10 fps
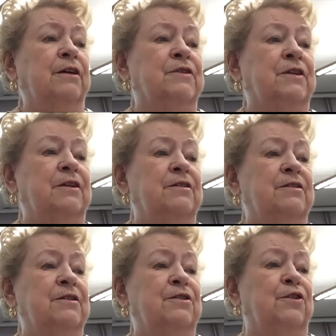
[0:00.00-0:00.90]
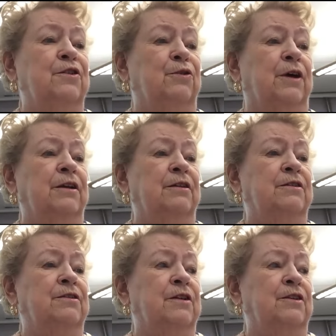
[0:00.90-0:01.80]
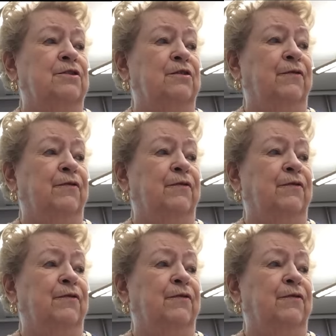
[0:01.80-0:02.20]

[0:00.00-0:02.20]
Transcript: of citizens of the United States to